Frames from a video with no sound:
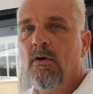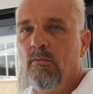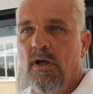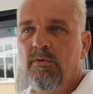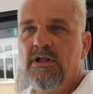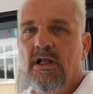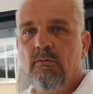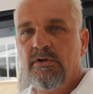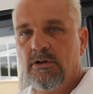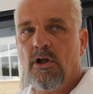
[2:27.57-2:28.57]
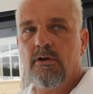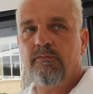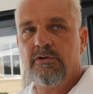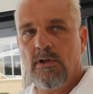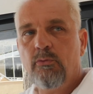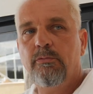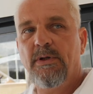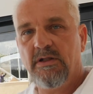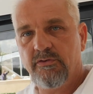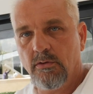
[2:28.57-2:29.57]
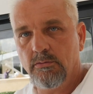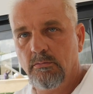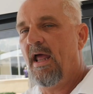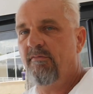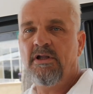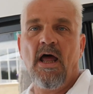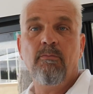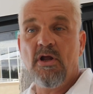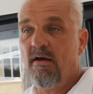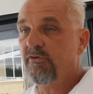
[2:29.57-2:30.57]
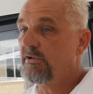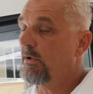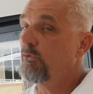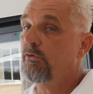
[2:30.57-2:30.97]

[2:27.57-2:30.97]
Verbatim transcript: where we deal with a lot of slow speed zone. Every time you have a slow